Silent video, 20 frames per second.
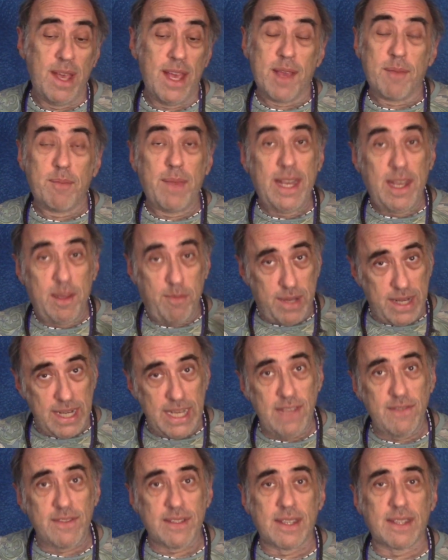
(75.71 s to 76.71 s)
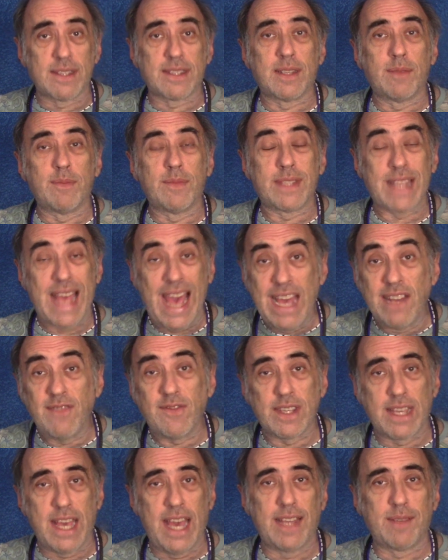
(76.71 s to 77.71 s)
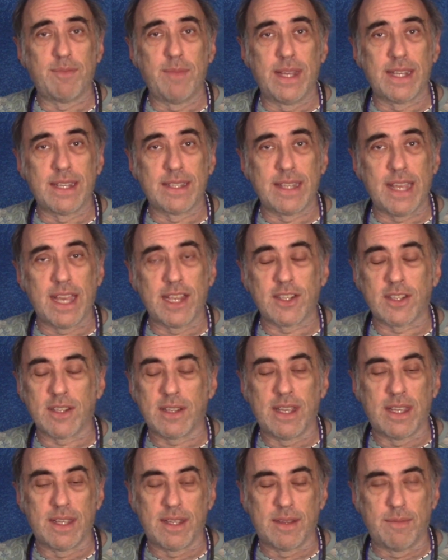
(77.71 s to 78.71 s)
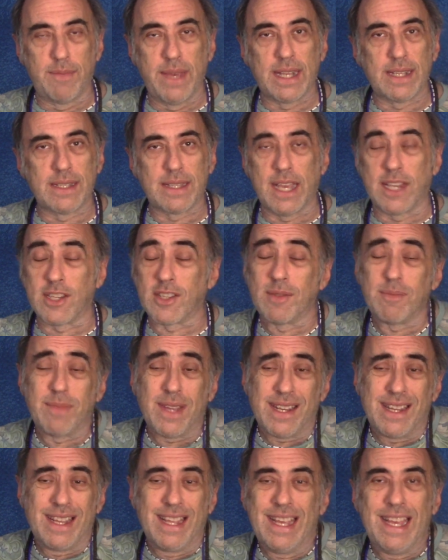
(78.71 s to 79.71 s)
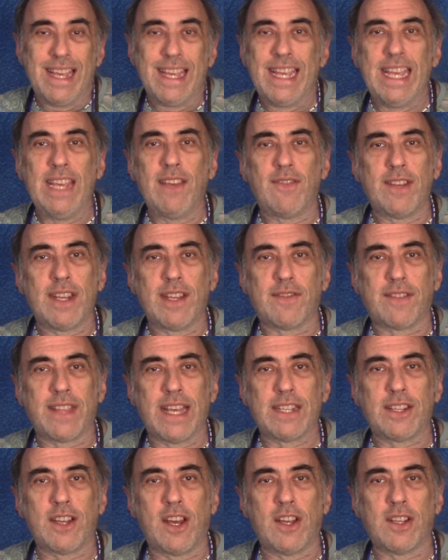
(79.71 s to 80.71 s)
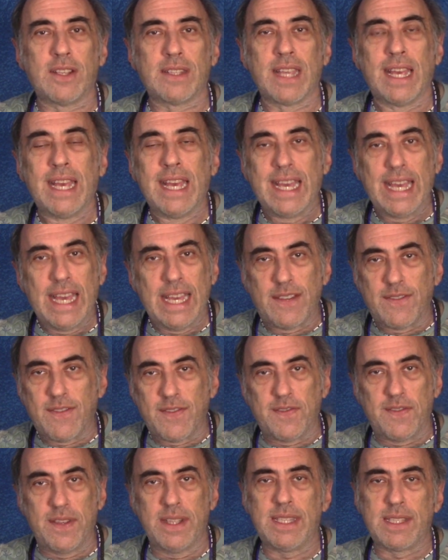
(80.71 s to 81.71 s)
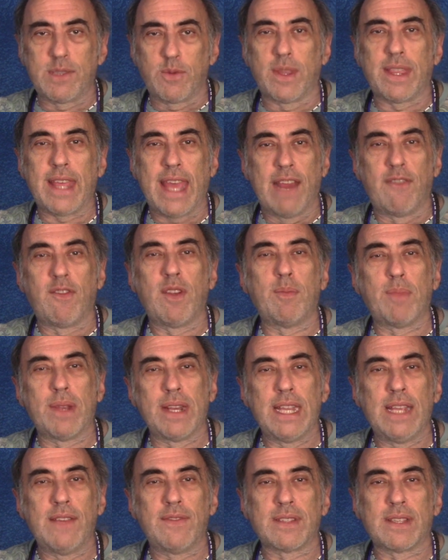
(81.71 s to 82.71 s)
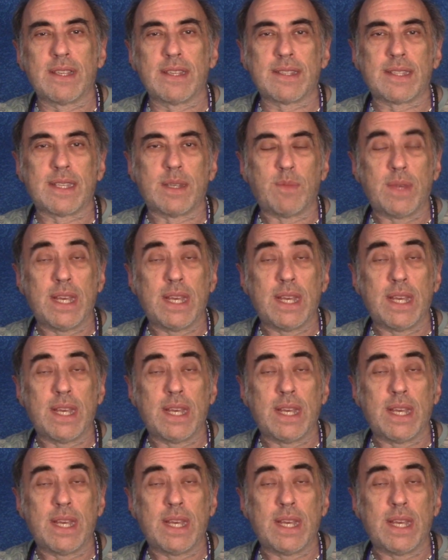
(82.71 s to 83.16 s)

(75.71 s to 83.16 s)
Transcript: Many belief systems advocate meditation, but even if they don't, it fits with every belief system.